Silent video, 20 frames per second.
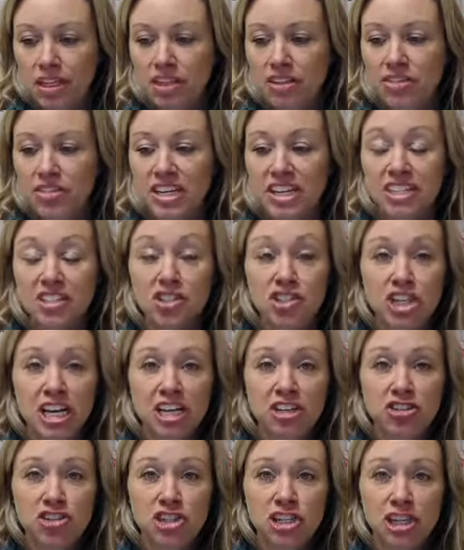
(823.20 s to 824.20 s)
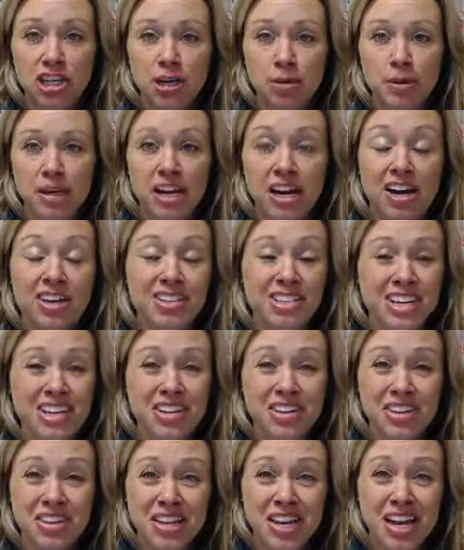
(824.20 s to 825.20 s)
things changed a little bit. I'll tell
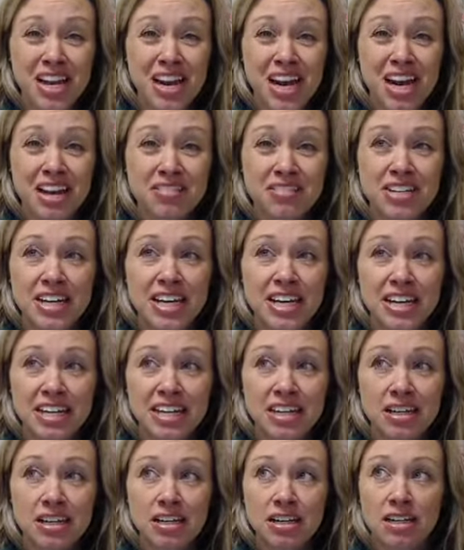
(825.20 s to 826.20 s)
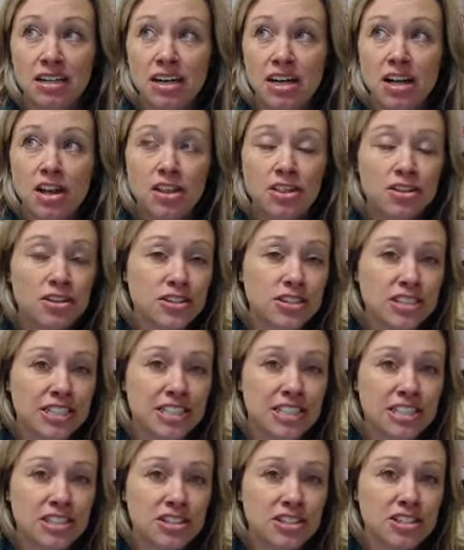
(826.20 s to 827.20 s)
you that I've taken it
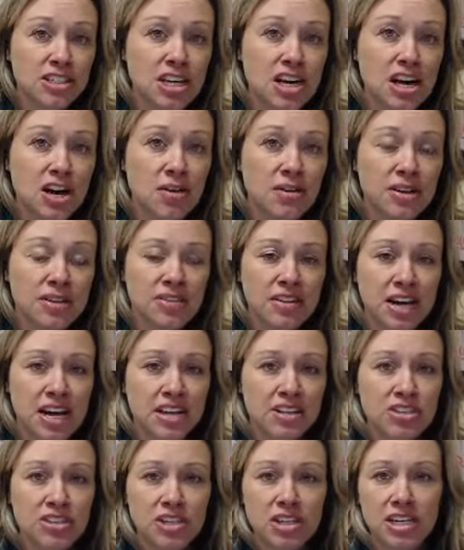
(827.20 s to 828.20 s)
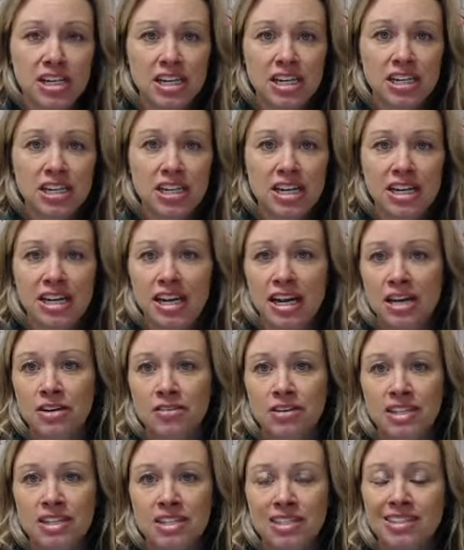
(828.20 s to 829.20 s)
13 years ago, and then I took it again
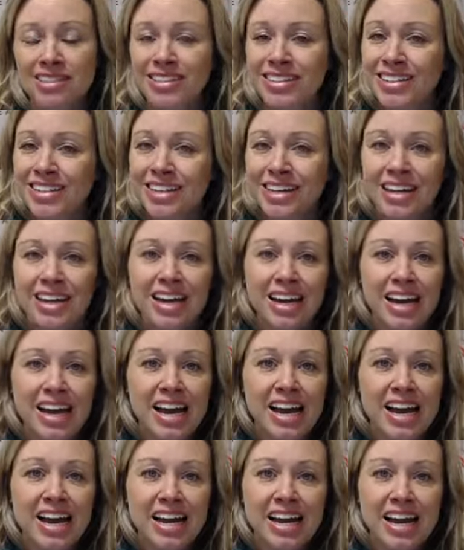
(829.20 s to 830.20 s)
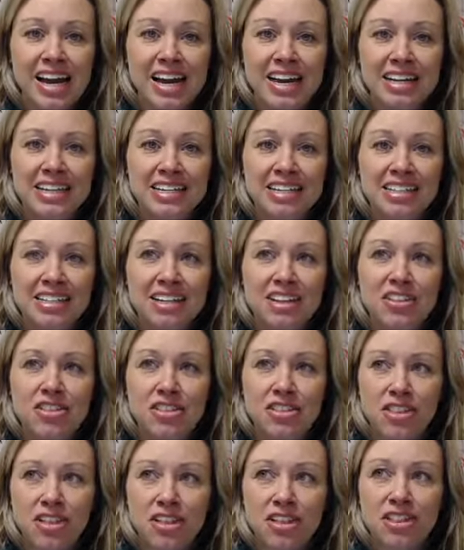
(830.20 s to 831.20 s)
recently, and
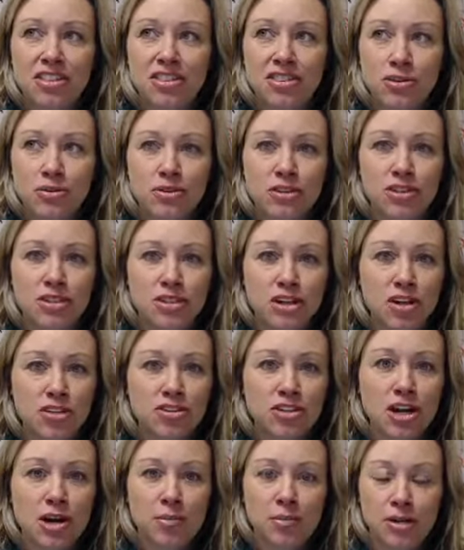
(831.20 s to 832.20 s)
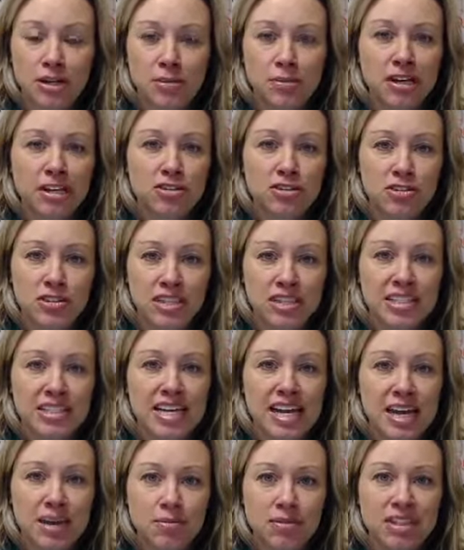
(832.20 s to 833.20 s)
the results are pretty much the
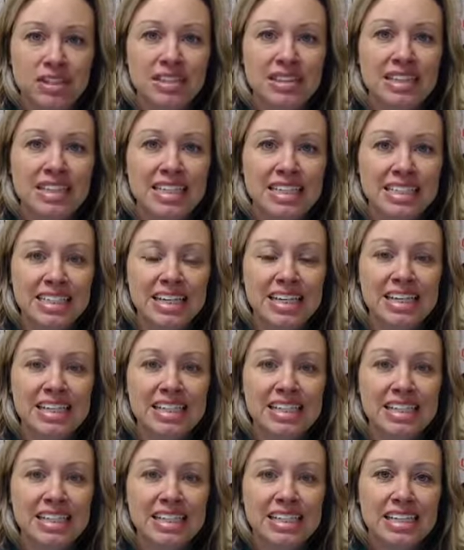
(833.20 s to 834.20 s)
same. The leading